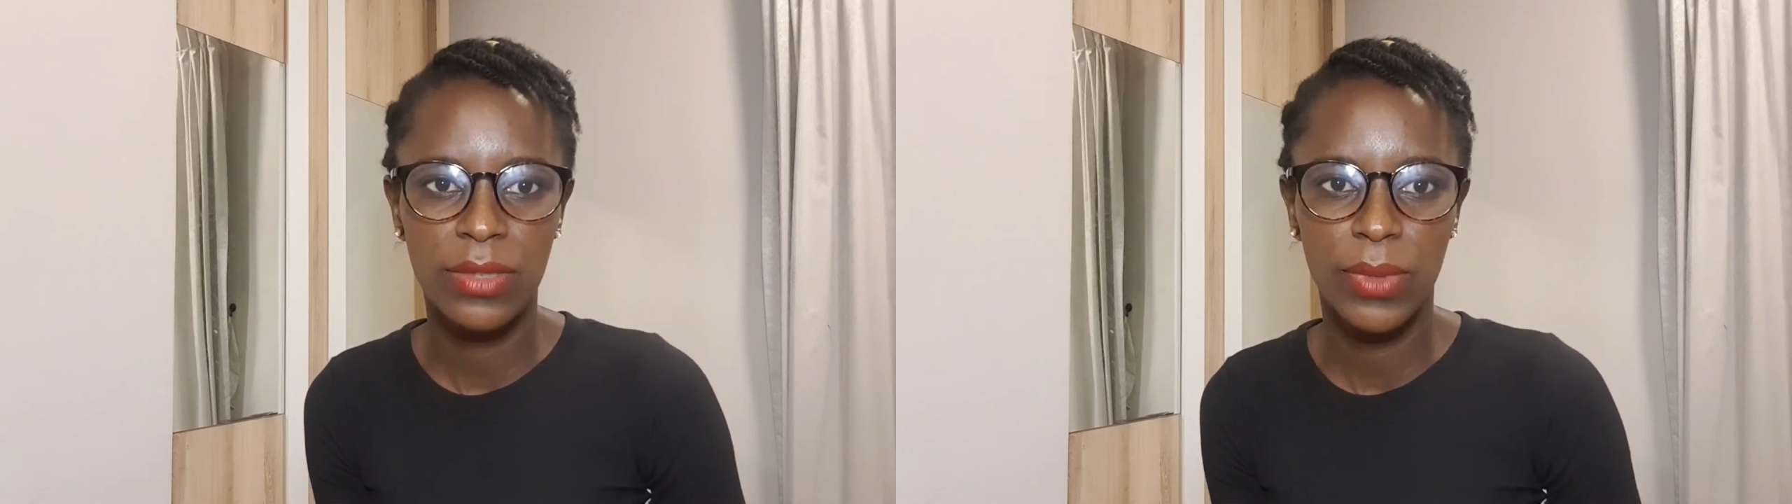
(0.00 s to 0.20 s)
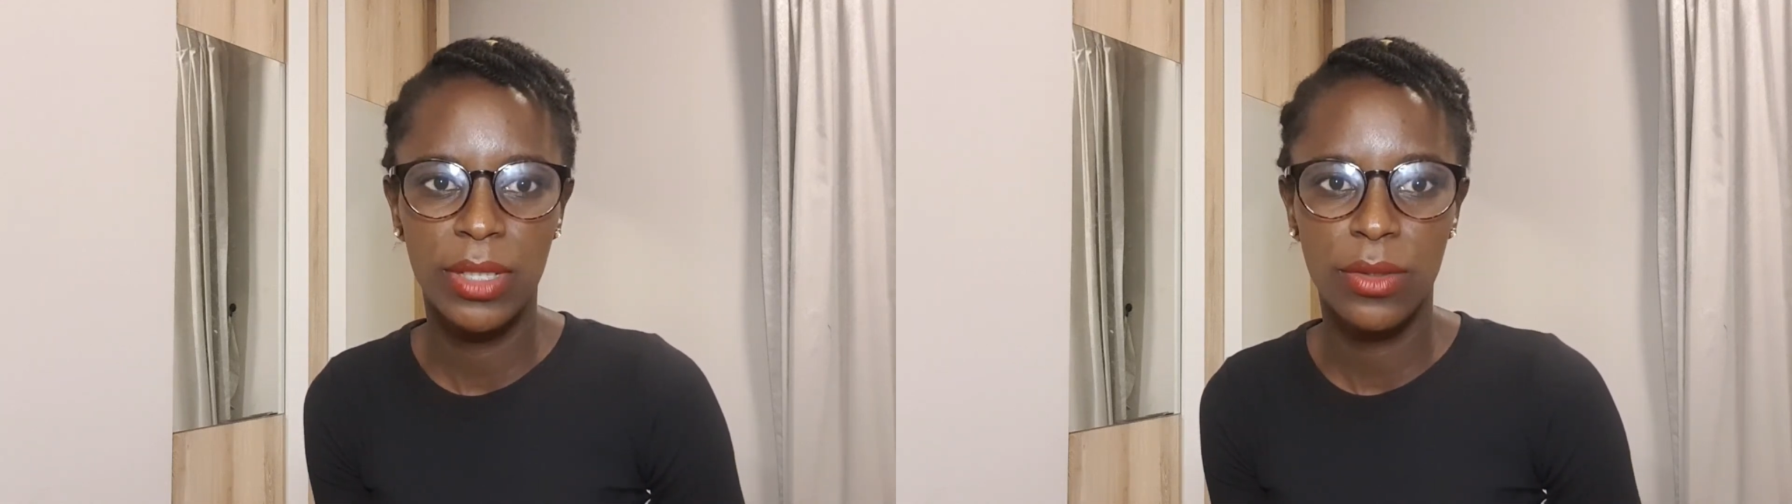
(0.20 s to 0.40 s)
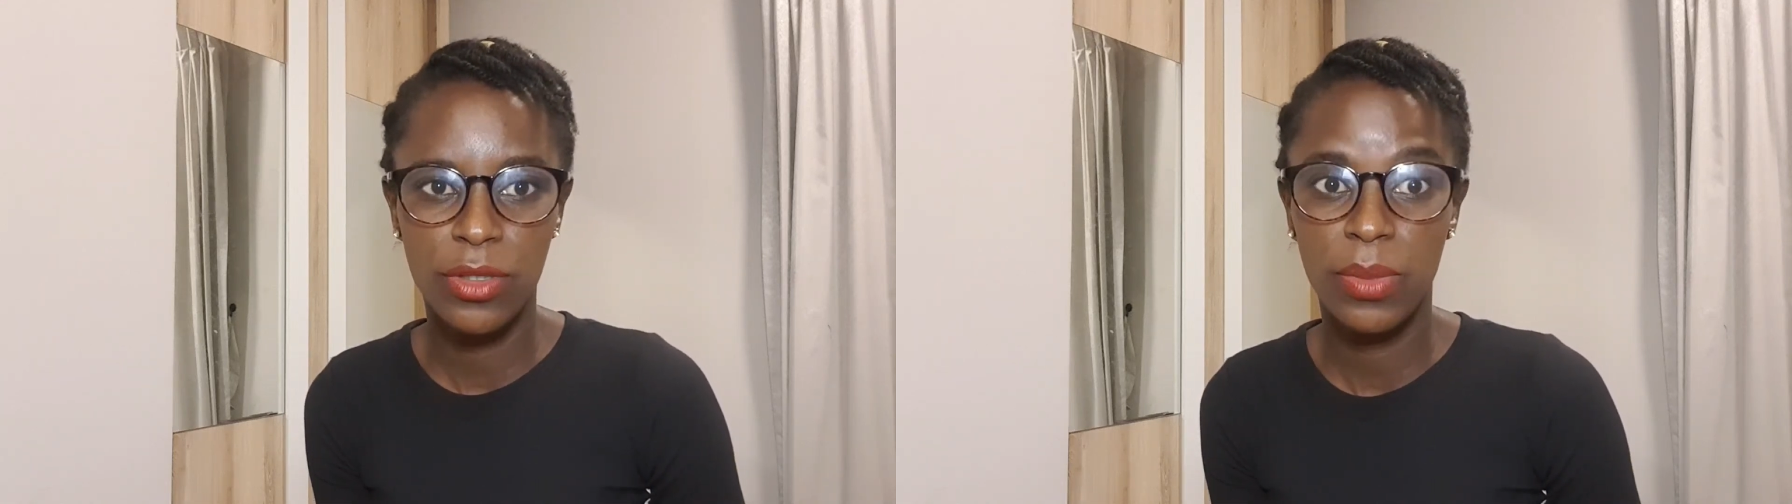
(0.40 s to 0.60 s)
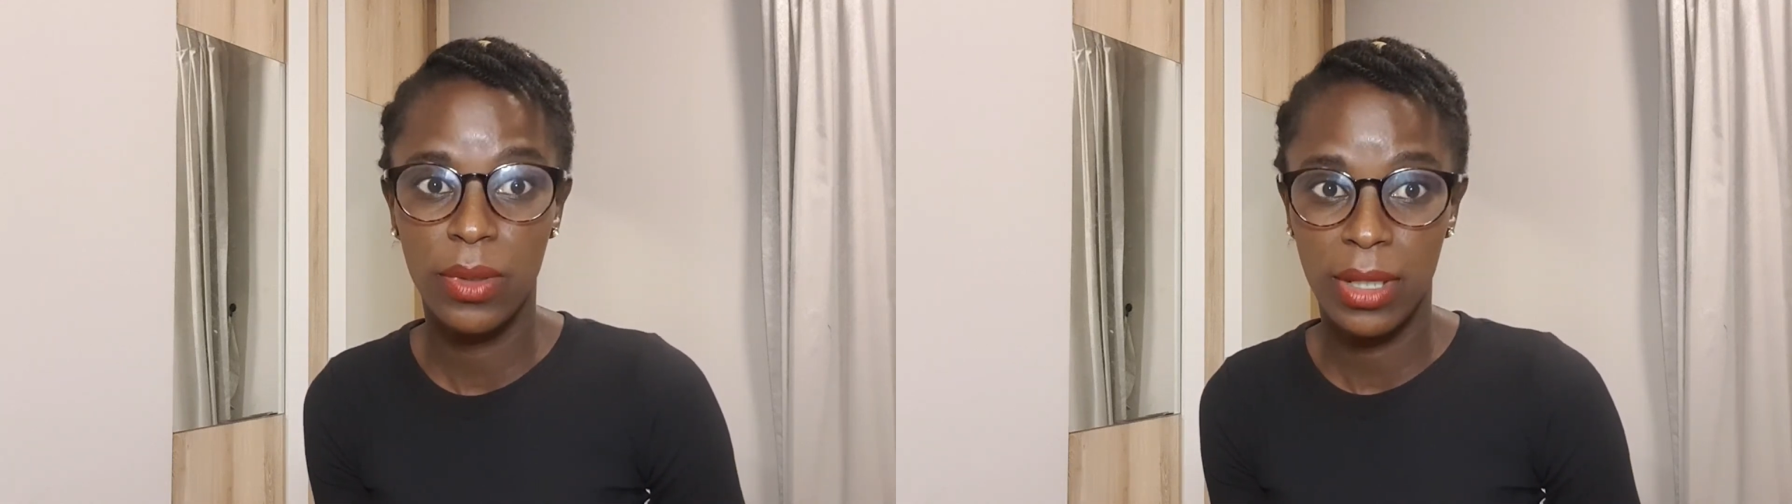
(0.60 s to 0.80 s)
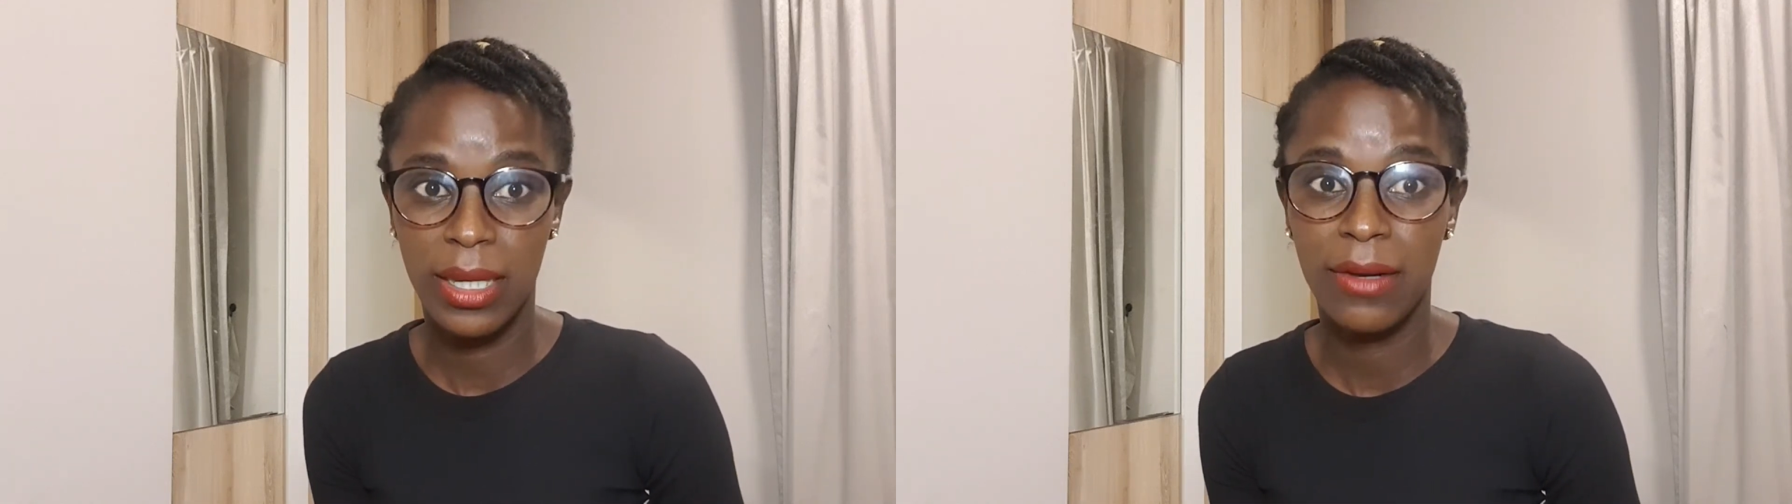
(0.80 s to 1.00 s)
we'd also
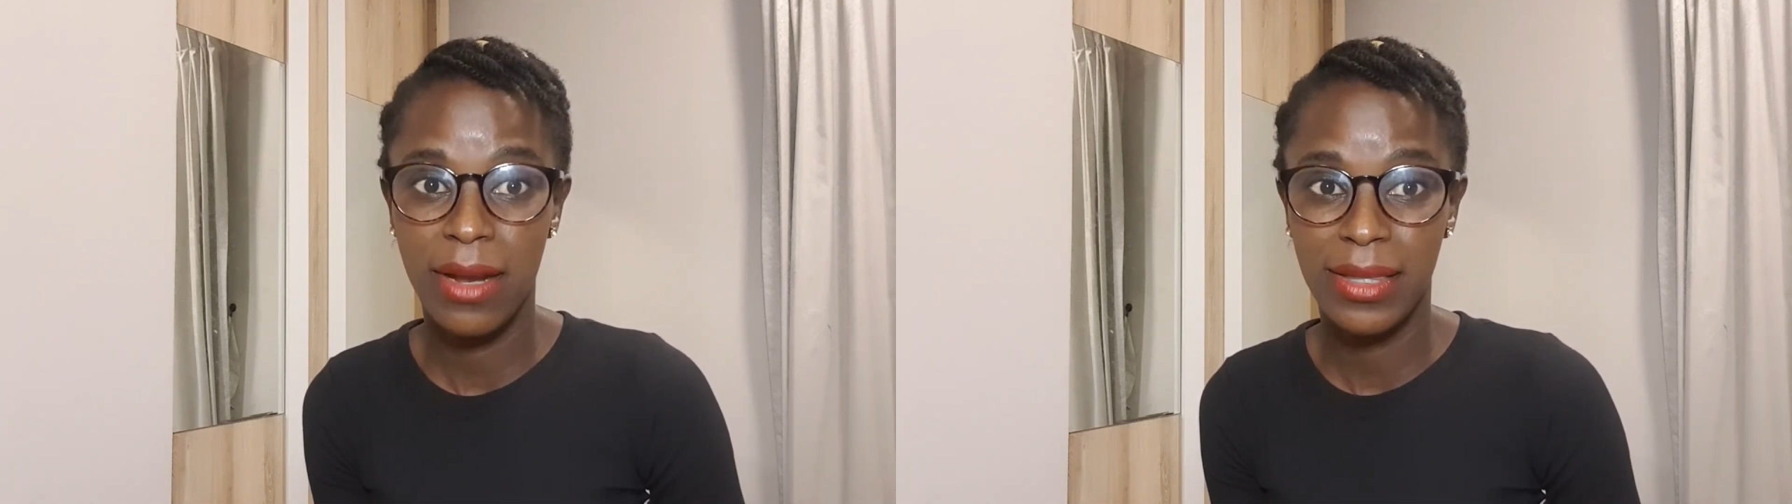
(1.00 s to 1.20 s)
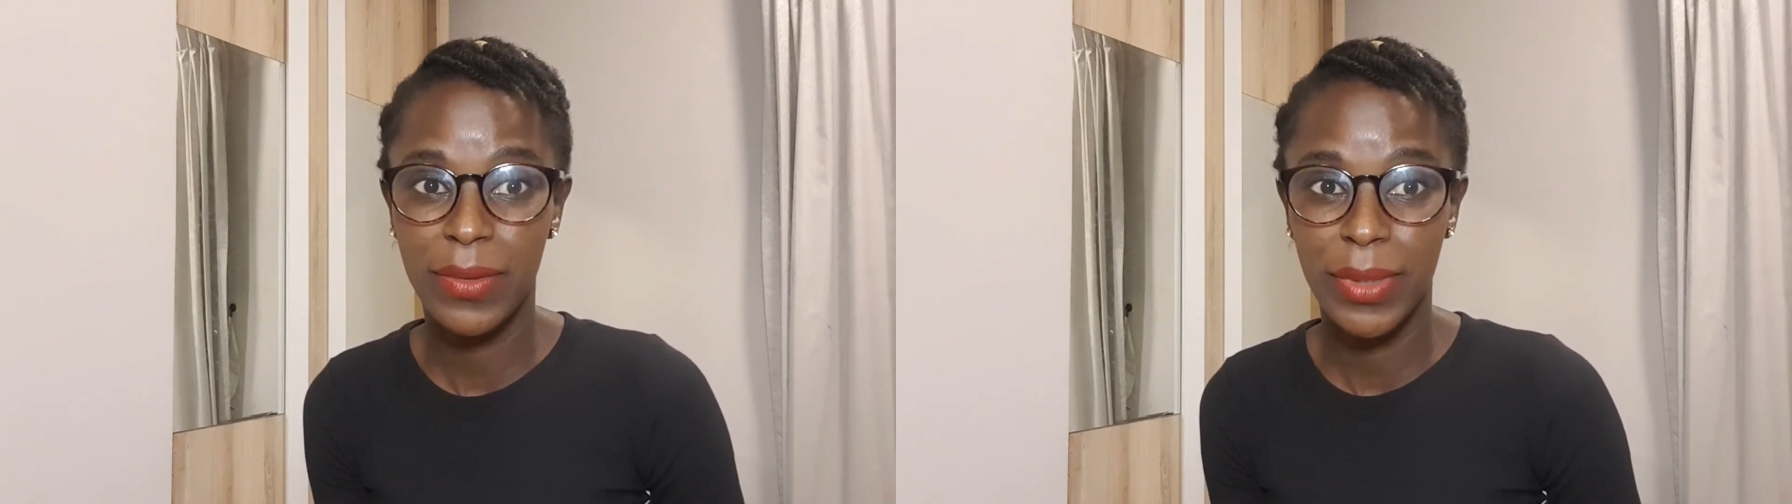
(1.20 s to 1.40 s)
be angry at the